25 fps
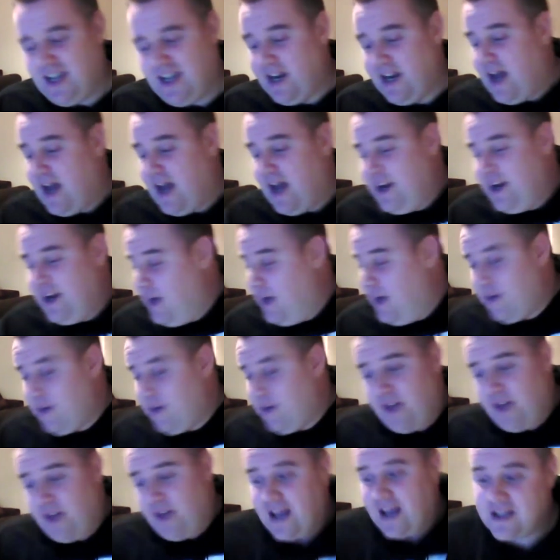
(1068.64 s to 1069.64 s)
And the other
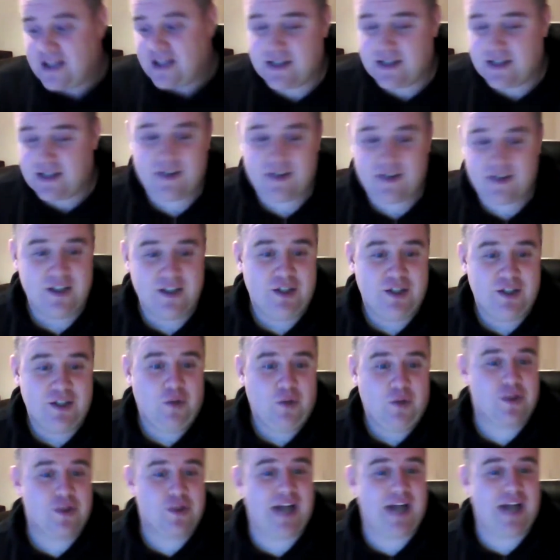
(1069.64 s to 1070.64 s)
thing is
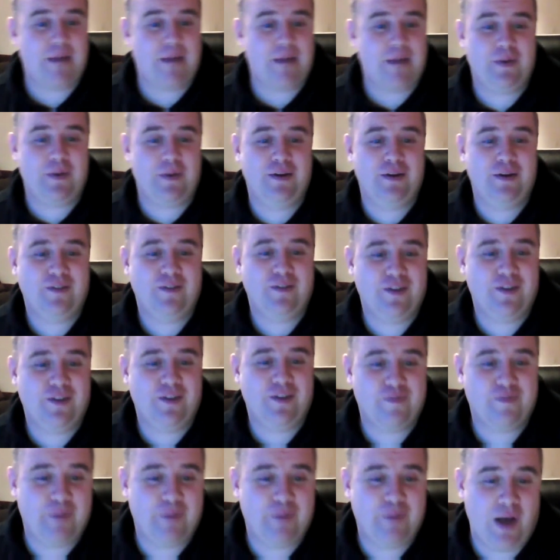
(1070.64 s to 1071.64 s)
what's going to happen
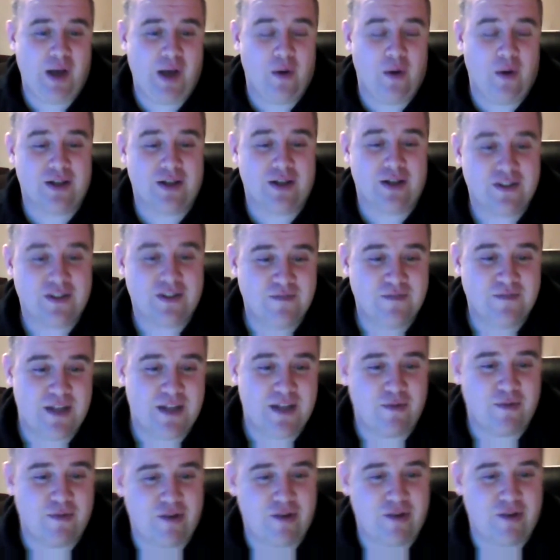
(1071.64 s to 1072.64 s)
below us,
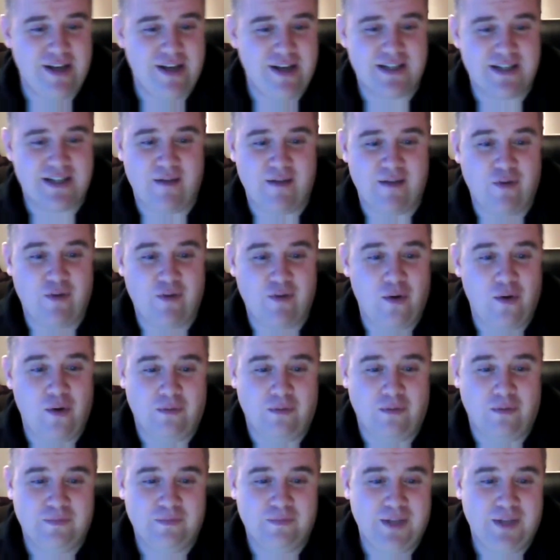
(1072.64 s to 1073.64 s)
step 3, step
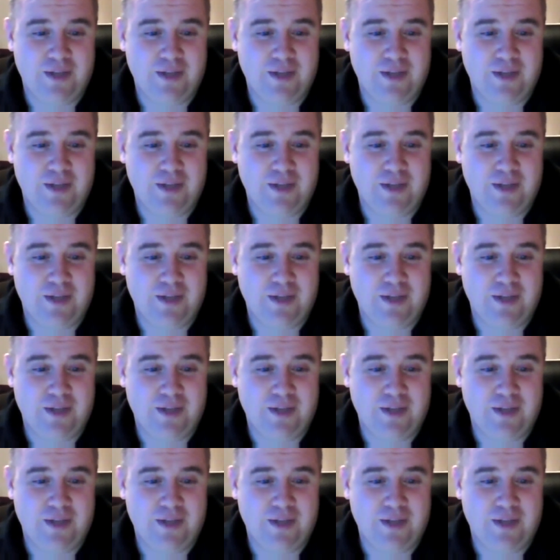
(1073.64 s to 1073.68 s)
4.